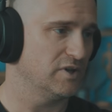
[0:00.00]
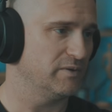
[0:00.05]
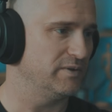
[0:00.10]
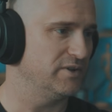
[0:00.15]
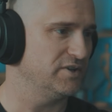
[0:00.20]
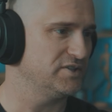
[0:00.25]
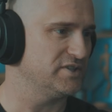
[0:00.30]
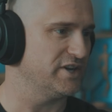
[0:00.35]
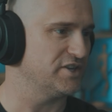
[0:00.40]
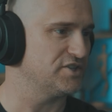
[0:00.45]
It
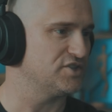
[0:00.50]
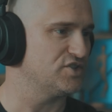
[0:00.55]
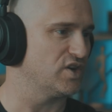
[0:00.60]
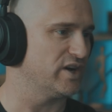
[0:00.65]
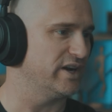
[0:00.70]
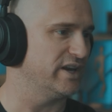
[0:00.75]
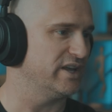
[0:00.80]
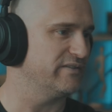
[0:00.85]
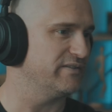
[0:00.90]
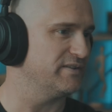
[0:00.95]
looks like it's
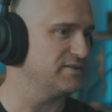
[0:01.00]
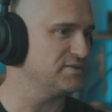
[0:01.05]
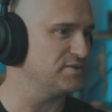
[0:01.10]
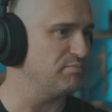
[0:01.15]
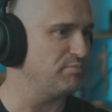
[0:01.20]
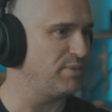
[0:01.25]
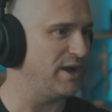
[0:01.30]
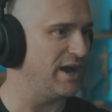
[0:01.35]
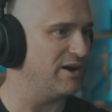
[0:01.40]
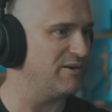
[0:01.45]
draining of
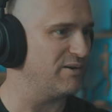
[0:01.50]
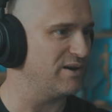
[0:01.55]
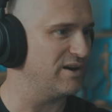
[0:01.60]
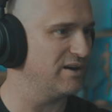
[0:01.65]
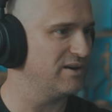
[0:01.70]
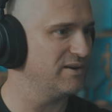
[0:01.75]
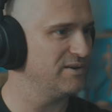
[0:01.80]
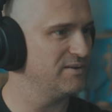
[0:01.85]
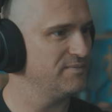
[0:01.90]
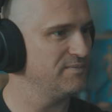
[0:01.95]
some power.